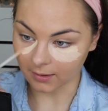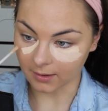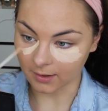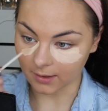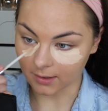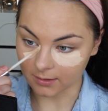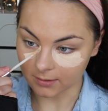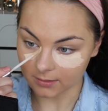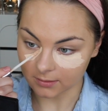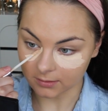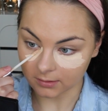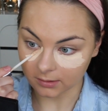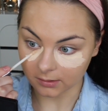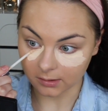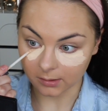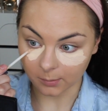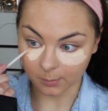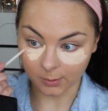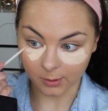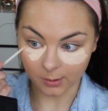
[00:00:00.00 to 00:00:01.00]
and
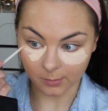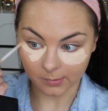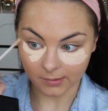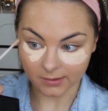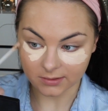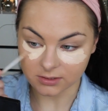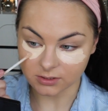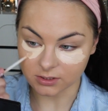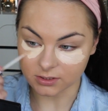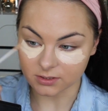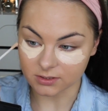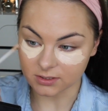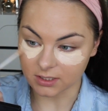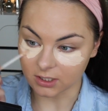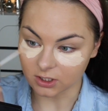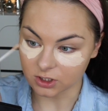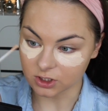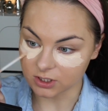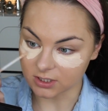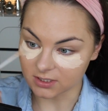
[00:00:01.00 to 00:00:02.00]
the beauty blender just
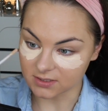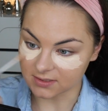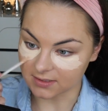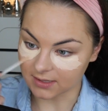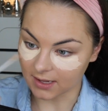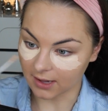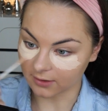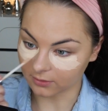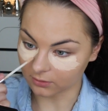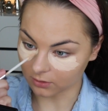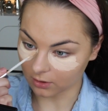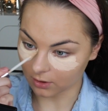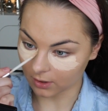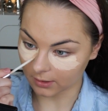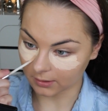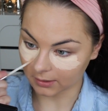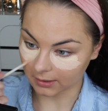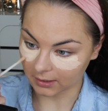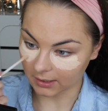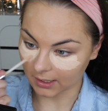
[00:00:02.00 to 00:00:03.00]
shears it out a
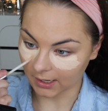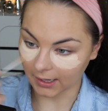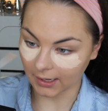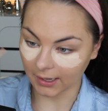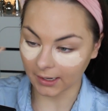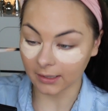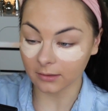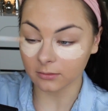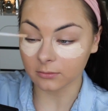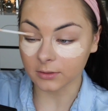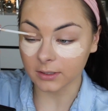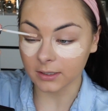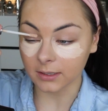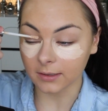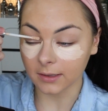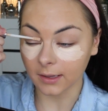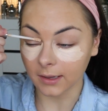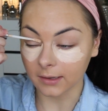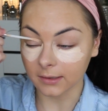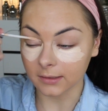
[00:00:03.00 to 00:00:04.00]
lot, and I hate looking
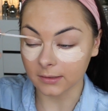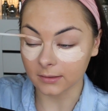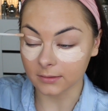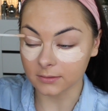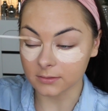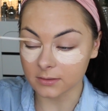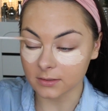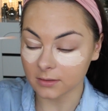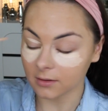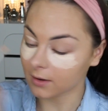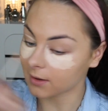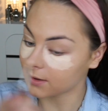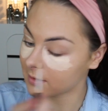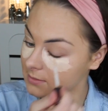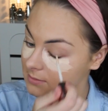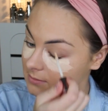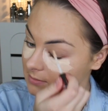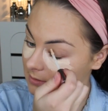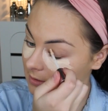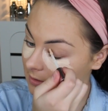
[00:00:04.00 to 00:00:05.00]
cakey under the
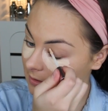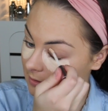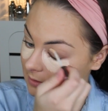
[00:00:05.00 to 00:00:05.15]
eyes.